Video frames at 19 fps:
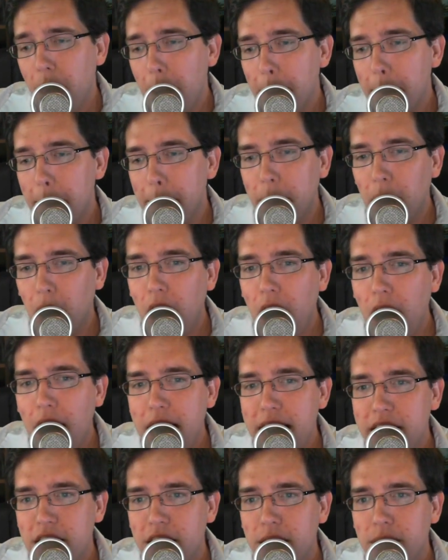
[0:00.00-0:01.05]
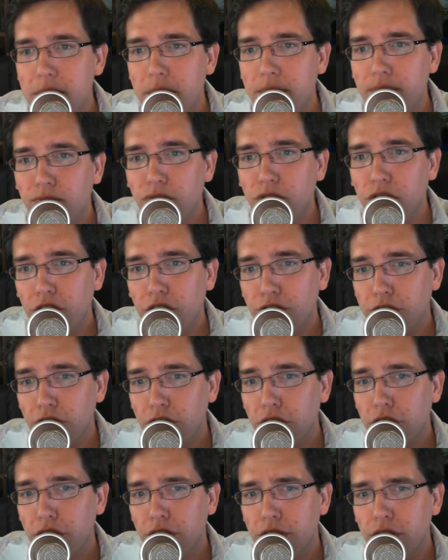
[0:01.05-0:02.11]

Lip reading: but for